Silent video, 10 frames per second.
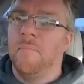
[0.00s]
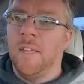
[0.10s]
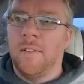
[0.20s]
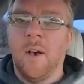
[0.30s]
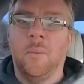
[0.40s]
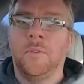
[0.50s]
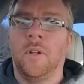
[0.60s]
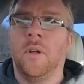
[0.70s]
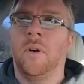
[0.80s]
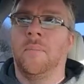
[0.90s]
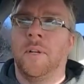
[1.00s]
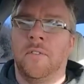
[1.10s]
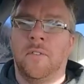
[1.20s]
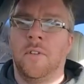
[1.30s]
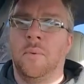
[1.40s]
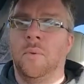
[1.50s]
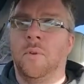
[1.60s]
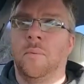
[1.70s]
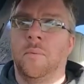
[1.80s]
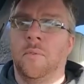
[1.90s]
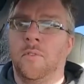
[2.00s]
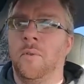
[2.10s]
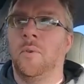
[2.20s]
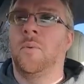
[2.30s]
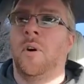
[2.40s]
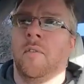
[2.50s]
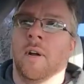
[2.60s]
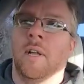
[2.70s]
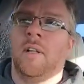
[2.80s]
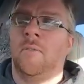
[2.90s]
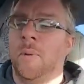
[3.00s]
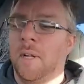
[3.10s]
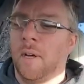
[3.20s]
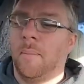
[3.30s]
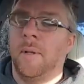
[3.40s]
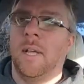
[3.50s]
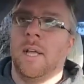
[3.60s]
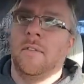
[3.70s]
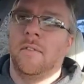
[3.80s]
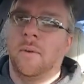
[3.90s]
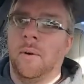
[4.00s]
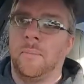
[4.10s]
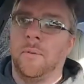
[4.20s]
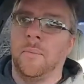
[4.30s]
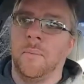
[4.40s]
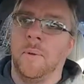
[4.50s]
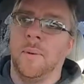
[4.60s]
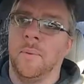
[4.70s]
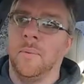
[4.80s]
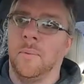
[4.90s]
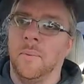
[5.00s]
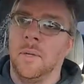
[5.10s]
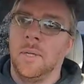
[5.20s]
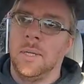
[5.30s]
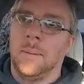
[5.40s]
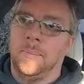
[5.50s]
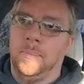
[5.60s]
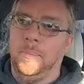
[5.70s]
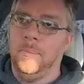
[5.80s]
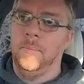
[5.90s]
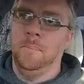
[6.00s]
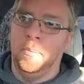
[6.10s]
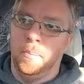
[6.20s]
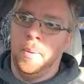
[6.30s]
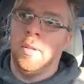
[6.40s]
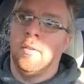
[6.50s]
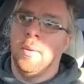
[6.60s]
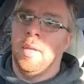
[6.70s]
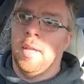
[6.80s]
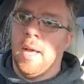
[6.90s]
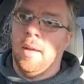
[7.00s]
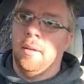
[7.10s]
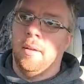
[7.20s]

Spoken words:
it's helped a lot, but it's still not quite right. And it's been a couple of years, so I probably will be doing that